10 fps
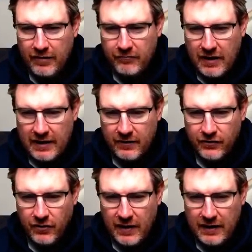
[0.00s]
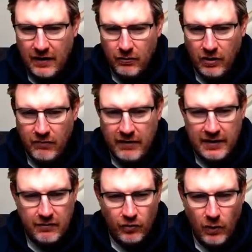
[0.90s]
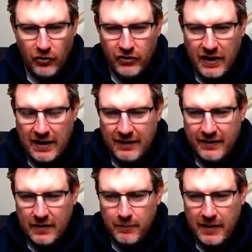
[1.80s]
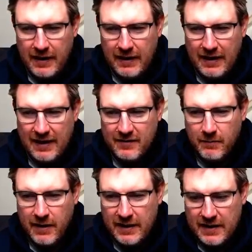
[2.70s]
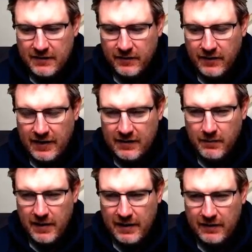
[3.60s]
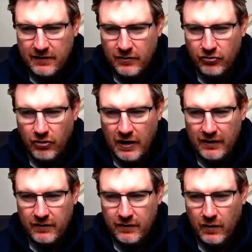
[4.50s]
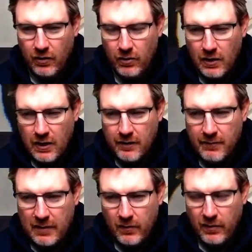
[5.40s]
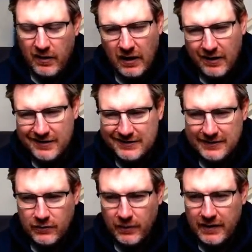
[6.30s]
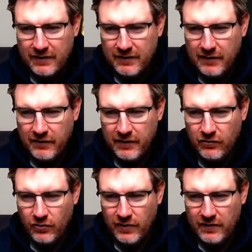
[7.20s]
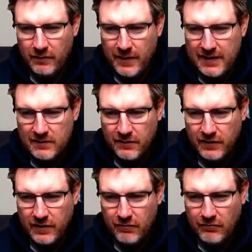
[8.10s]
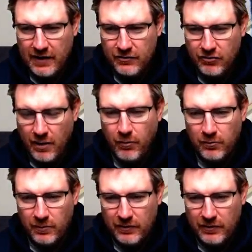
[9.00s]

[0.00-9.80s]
rain, so that, oh, light rain here as well. So that is going to be intermediates, isn't it? Intermediates to dries. So maybe, do I need to save 2 sets of mediums if it's going to rain? I probably